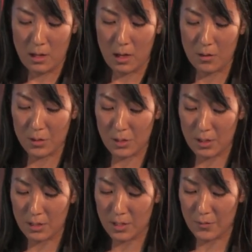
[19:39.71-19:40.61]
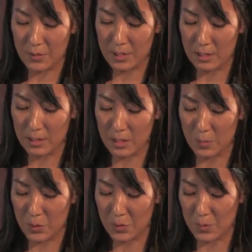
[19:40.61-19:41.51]
Others thought the difference in the
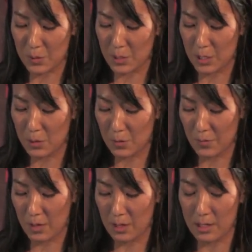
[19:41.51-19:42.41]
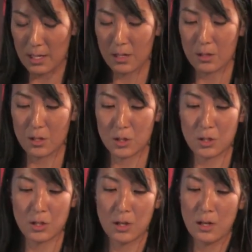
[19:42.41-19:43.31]
symbols between Unifon and English